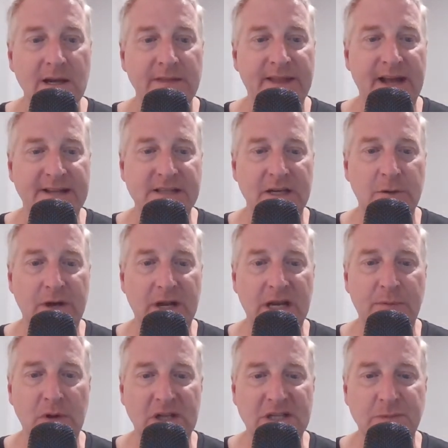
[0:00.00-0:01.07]
That's liquidity
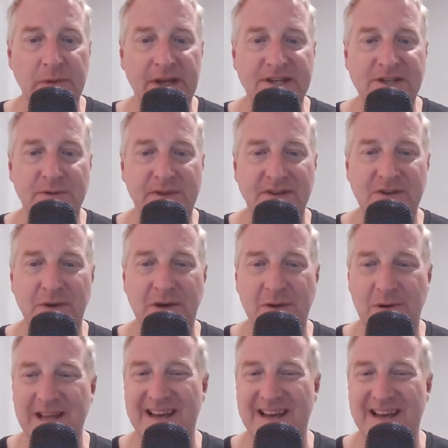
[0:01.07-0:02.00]
pool explanation within 200.